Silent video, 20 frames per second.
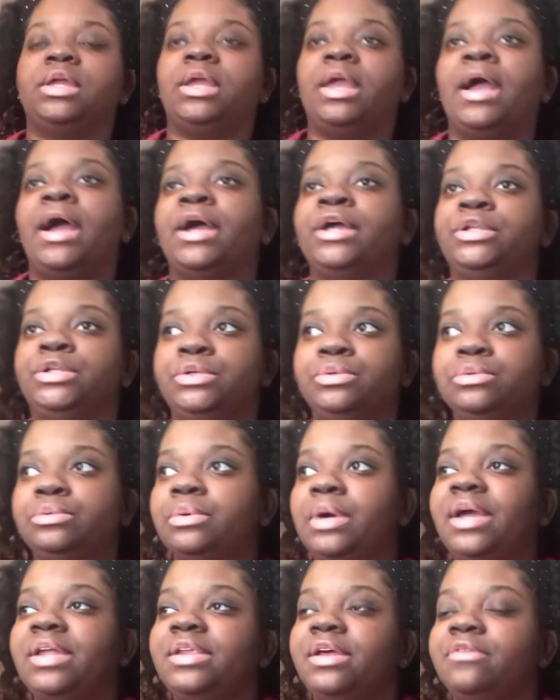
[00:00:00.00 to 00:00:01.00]
Yeah, I do.
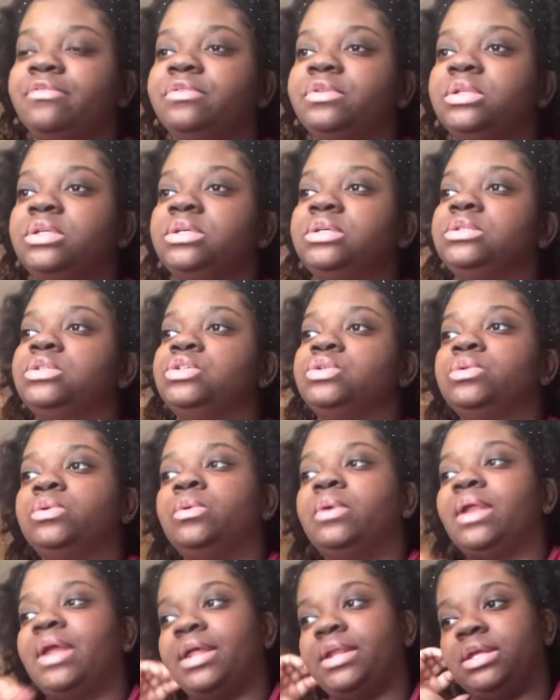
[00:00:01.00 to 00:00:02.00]
I definitely do,
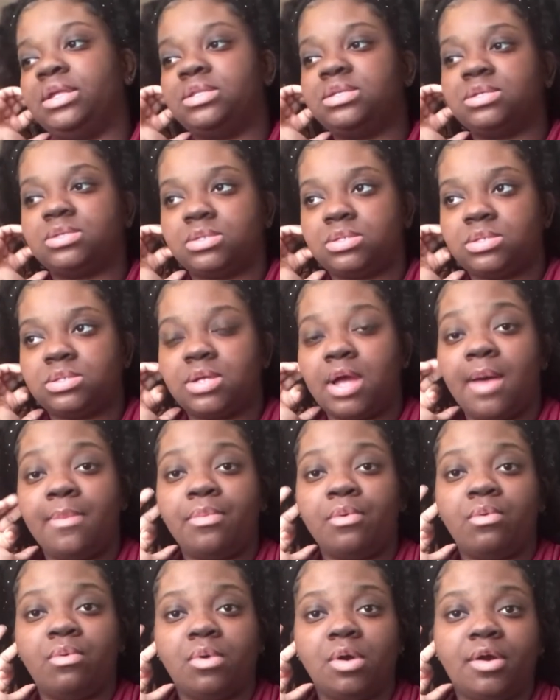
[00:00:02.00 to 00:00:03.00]
and I need to stop
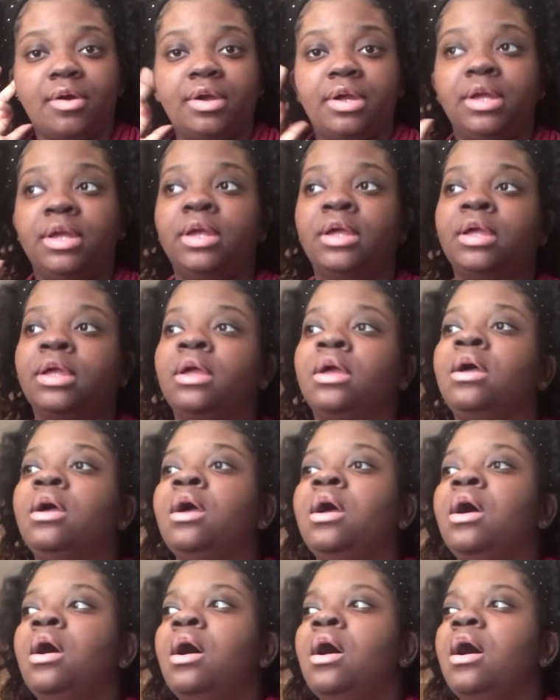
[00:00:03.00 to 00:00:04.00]
worrying.
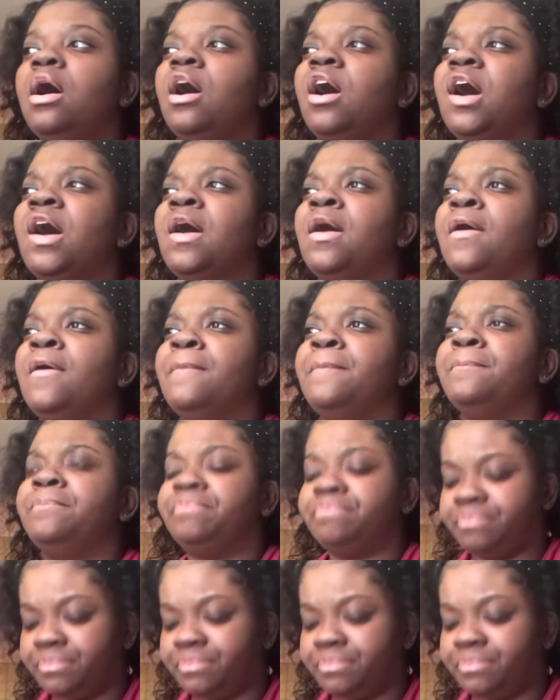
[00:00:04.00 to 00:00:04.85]
I